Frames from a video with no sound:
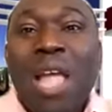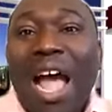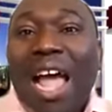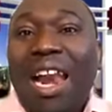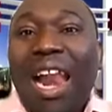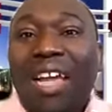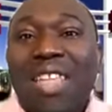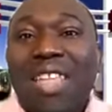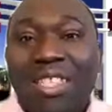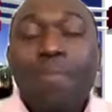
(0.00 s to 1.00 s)
I like
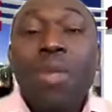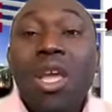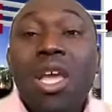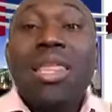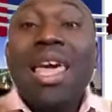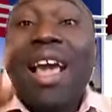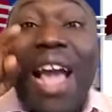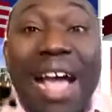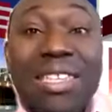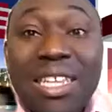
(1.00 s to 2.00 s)
that. He said,
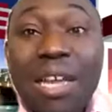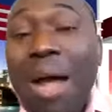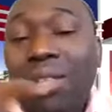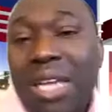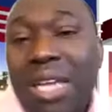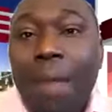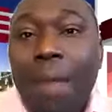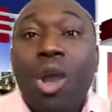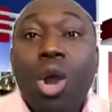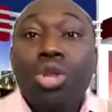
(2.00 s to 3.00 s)
cast him out 10 times
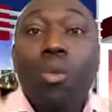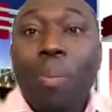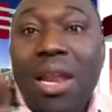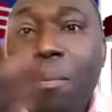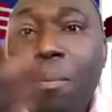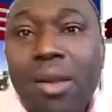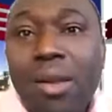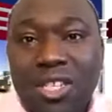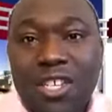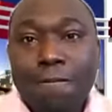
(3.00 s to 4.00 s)
because you pay the
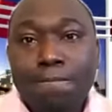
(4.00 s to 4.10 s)
bills.